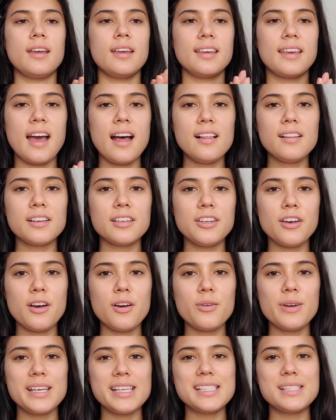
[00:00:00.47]
Gal
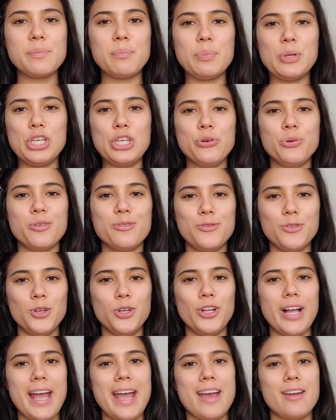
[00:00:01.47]
Gadot is
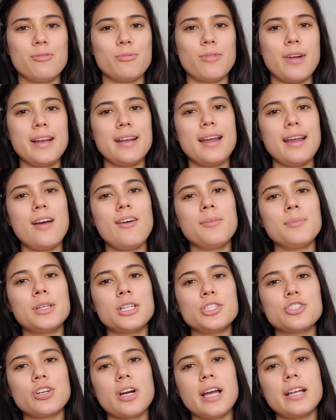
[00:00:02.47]
beautiful, and right now I'm gonna
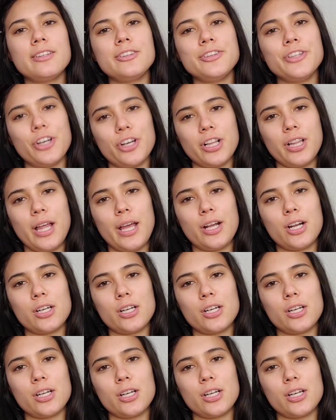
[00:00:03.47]
try to look like